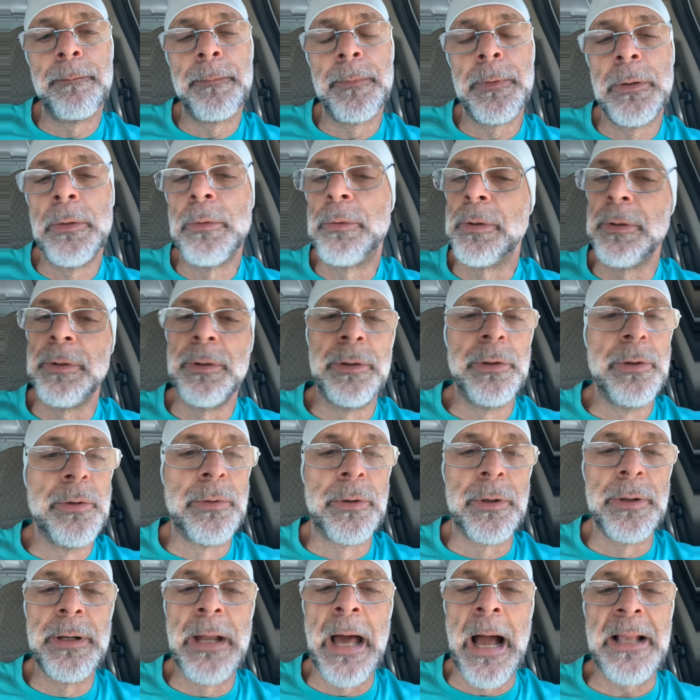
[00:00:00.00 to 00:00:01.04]
You
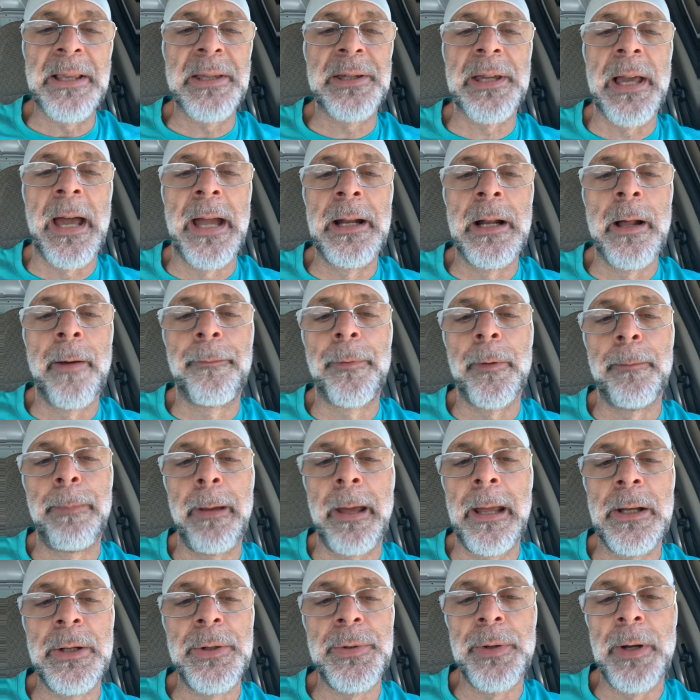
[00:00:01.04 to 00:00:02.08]
can not sign up for
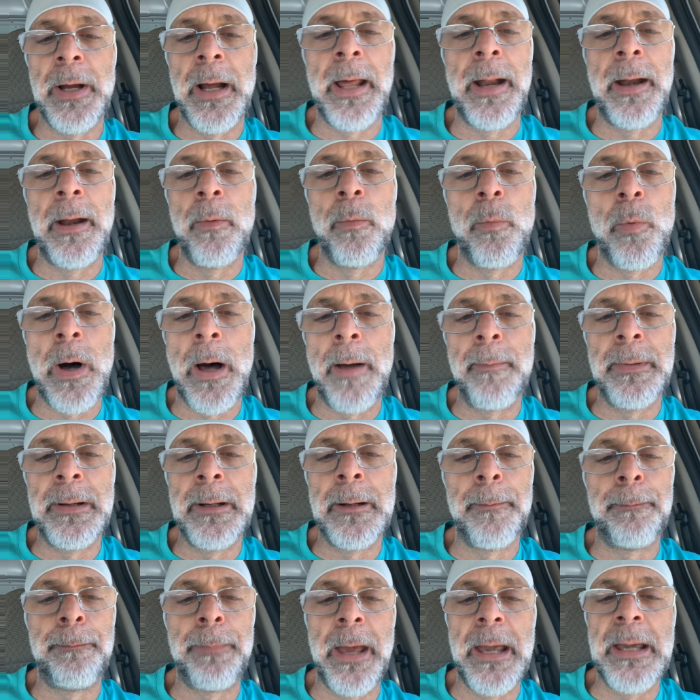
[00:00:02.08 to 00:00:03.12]
Patreon and want me
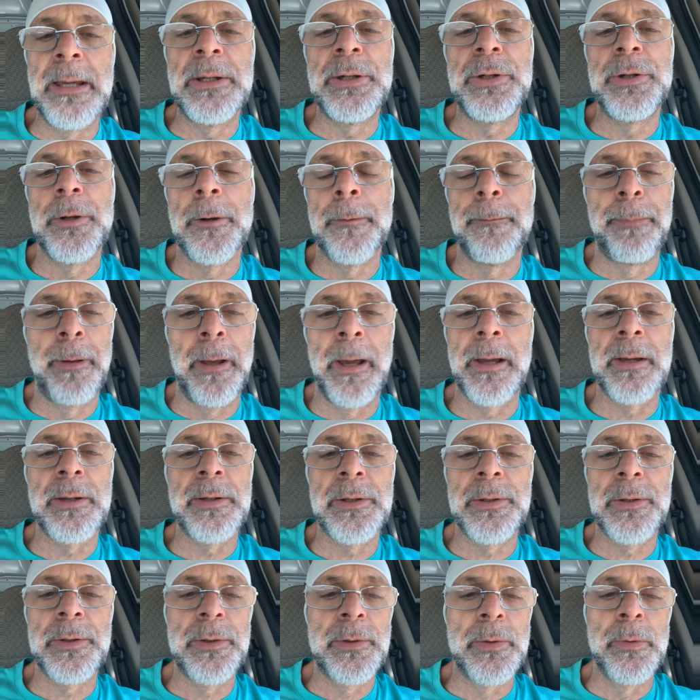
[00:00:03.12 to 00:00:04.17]
to paste your picks
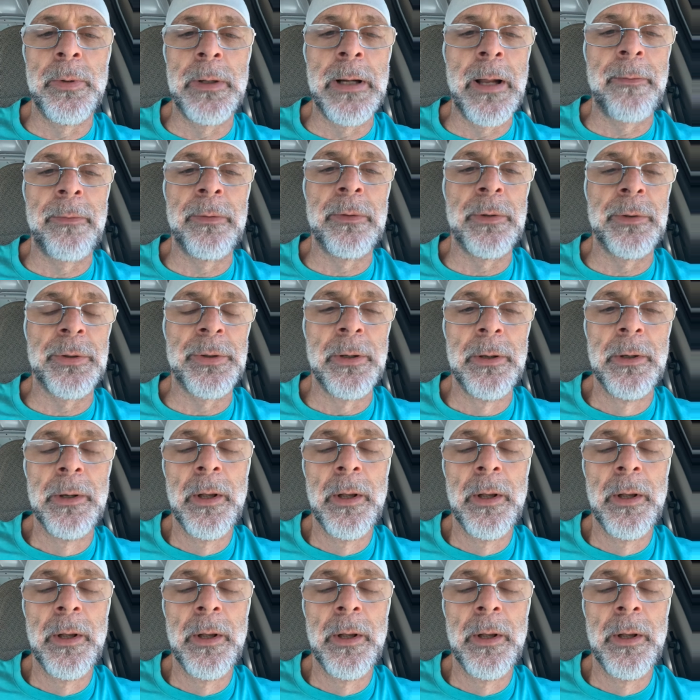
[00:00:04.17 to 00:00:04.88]
to whatever